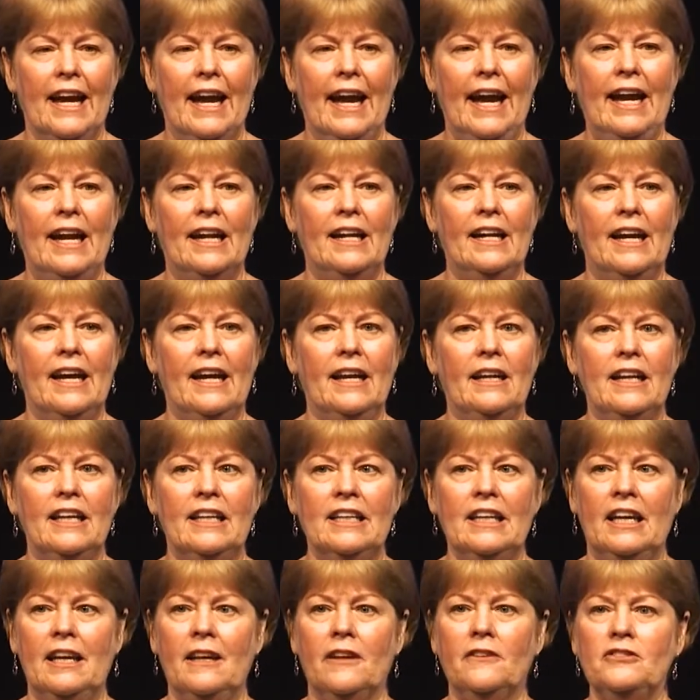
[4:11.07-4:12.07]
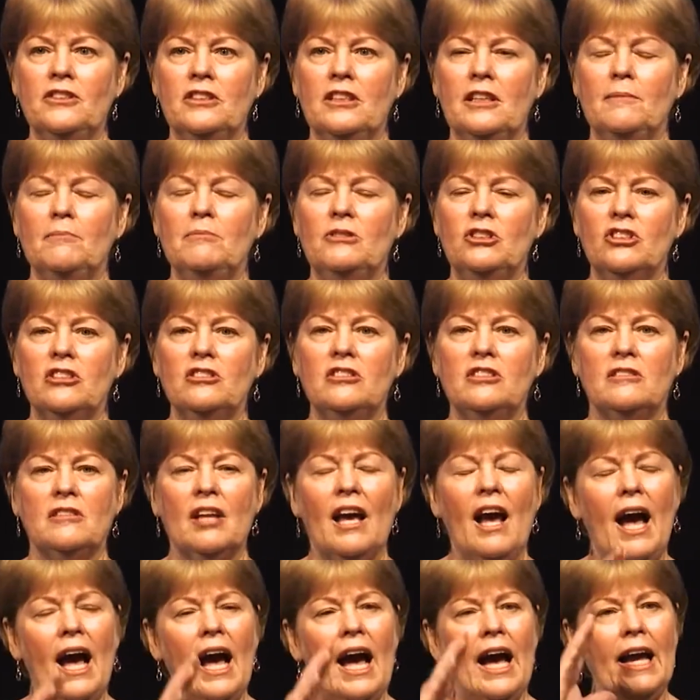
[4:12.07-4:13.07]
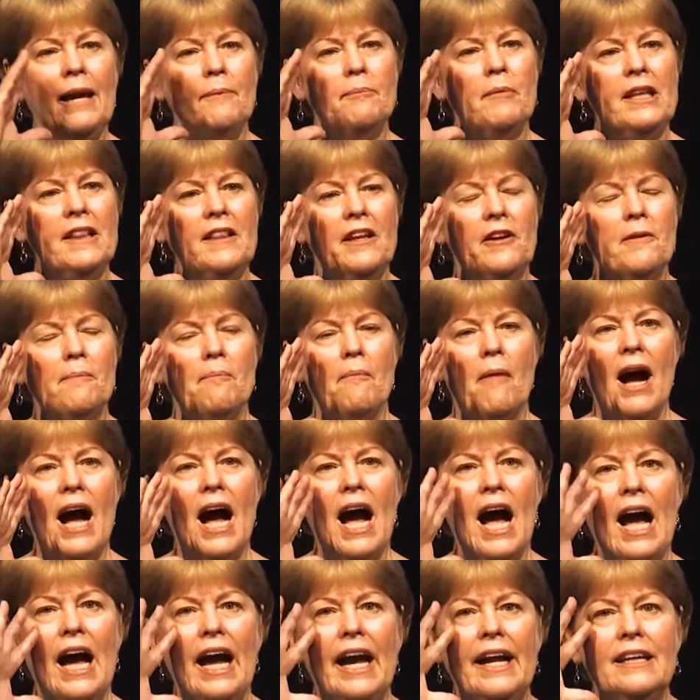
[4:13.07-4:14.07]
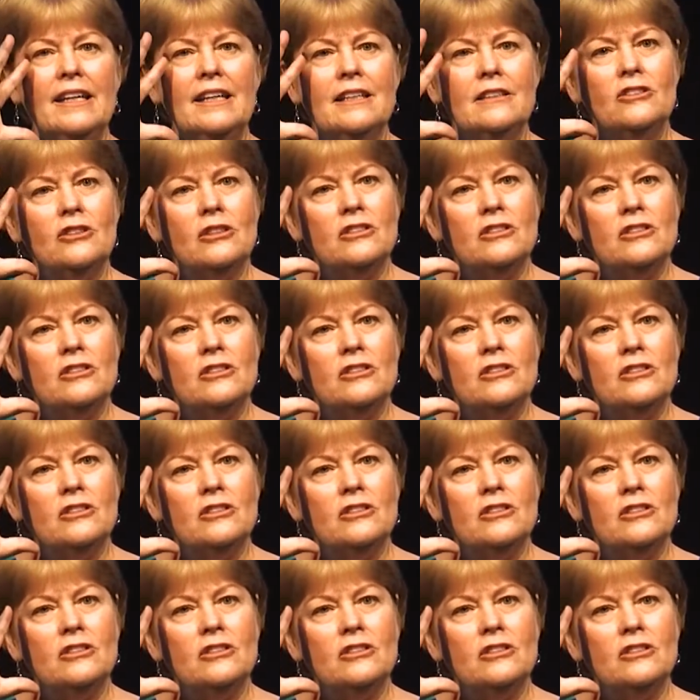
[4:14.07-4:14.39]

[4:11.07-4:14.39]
and it gives them just time in their mind.